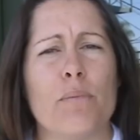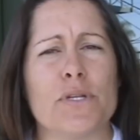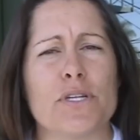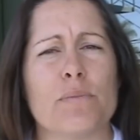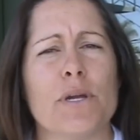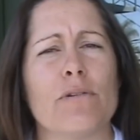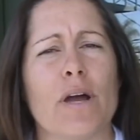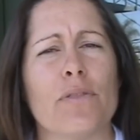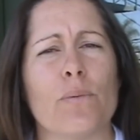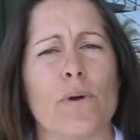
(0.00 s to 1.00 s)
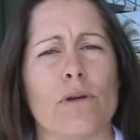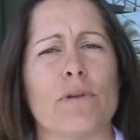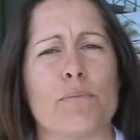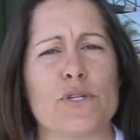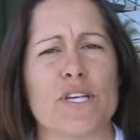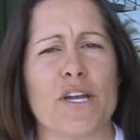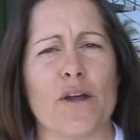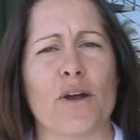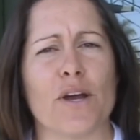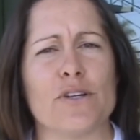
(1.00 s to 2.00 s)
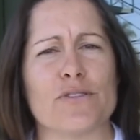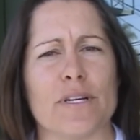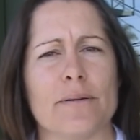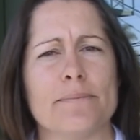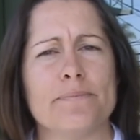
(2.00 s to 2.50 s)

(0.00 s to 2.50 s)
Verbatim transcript: but took me around the world representing our country.